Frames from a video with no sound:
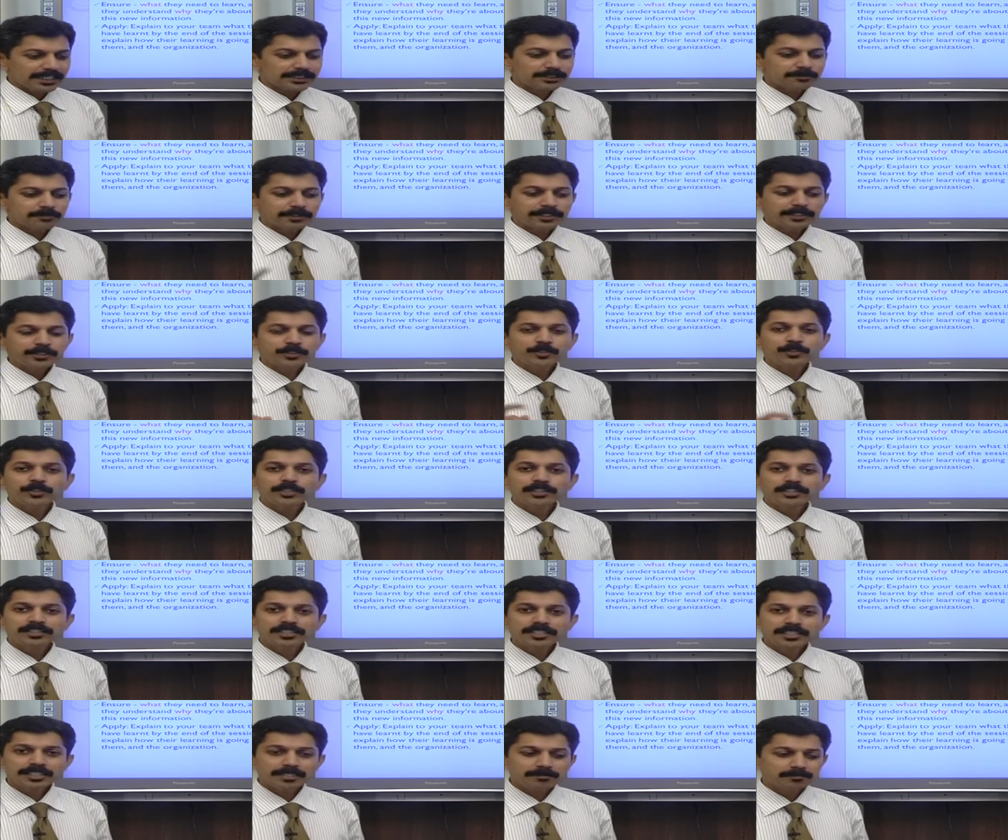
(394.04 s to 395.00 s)
Explain to your
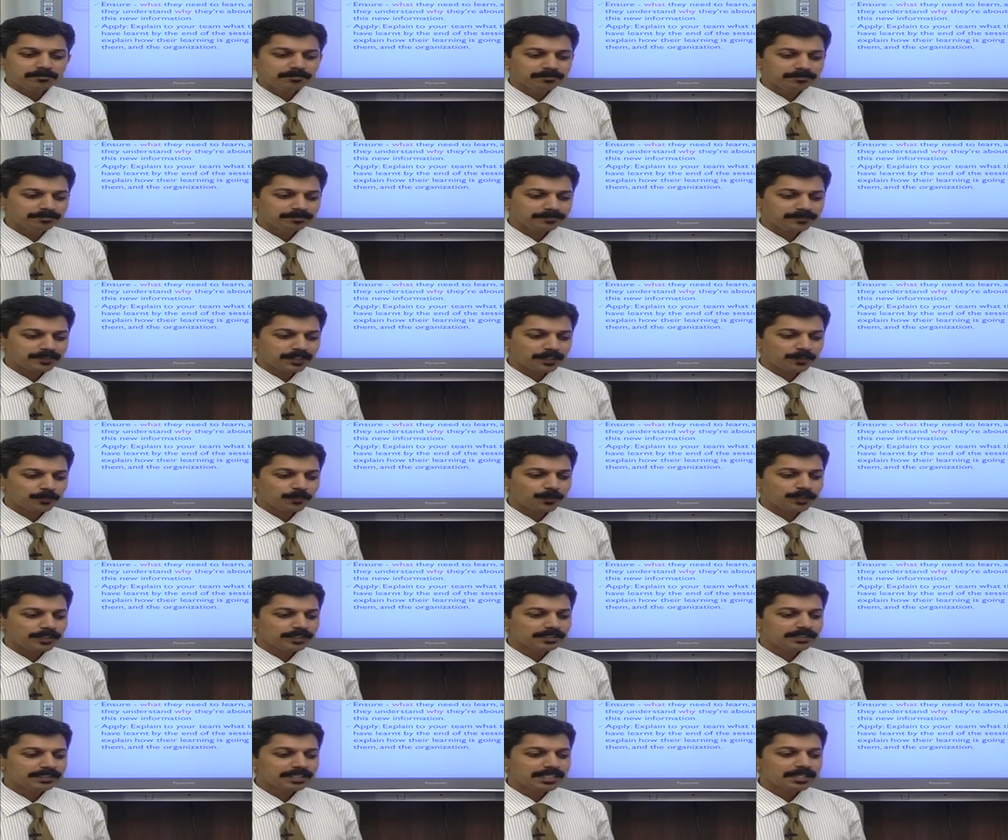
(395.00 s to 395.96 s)
team
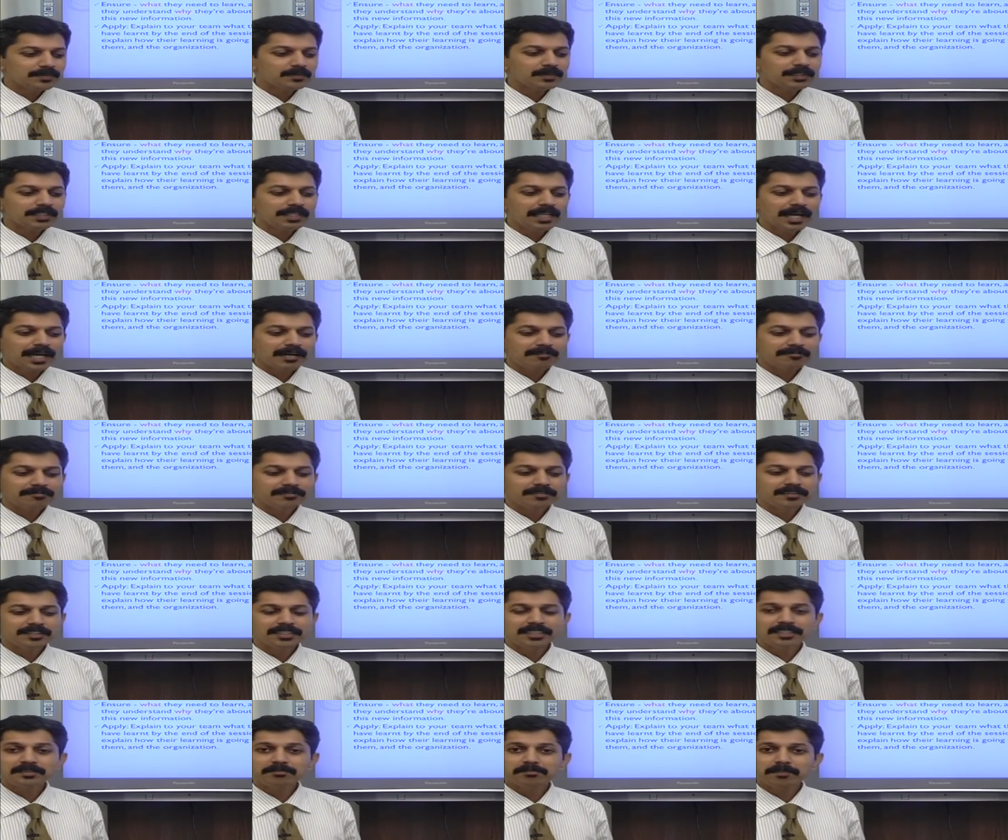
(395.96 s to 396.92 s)
what they will have
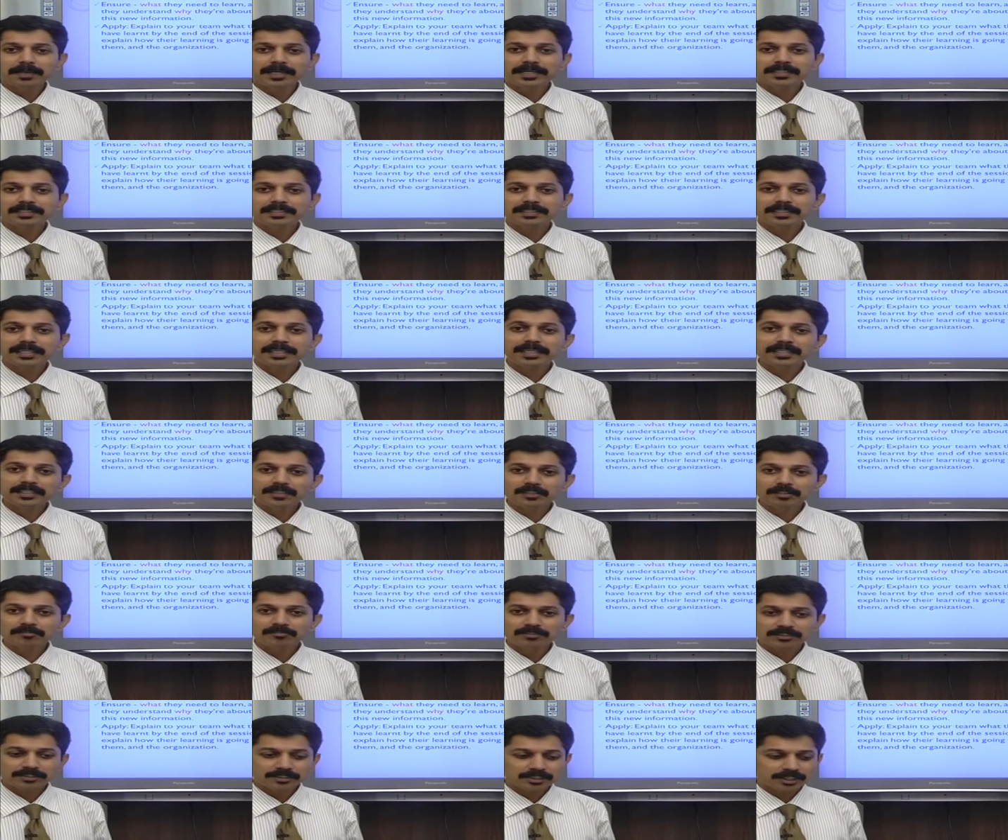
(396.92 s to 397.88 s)
learned by the end
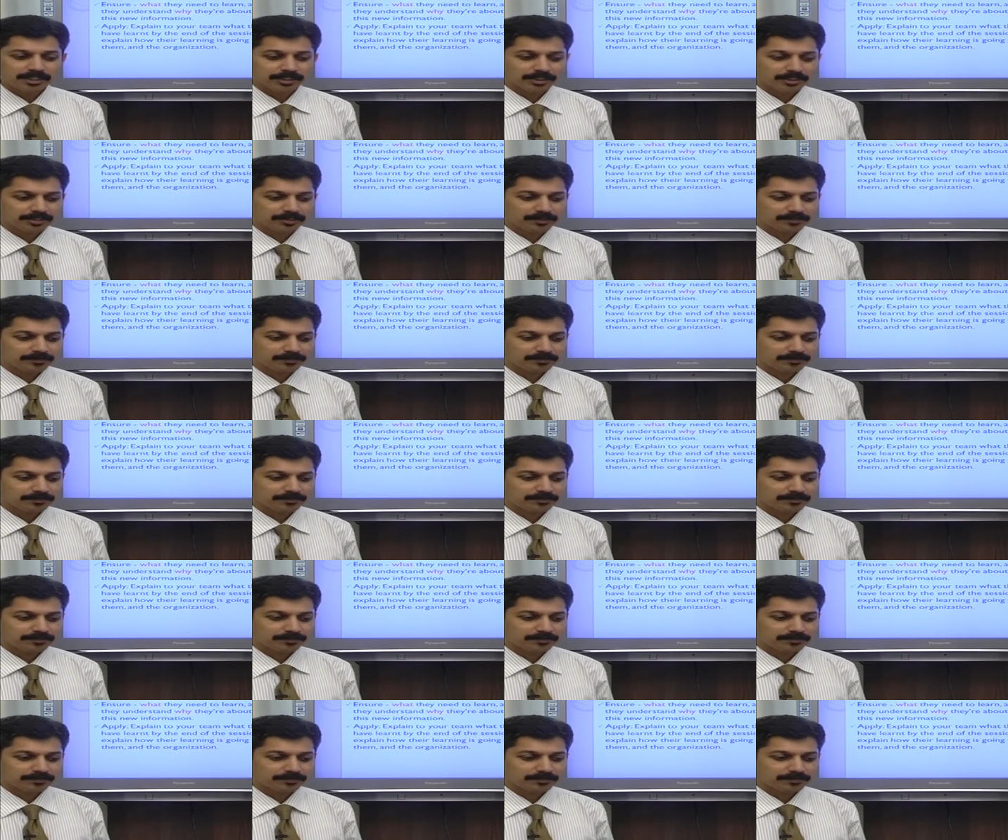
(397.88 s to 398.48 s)
of the session.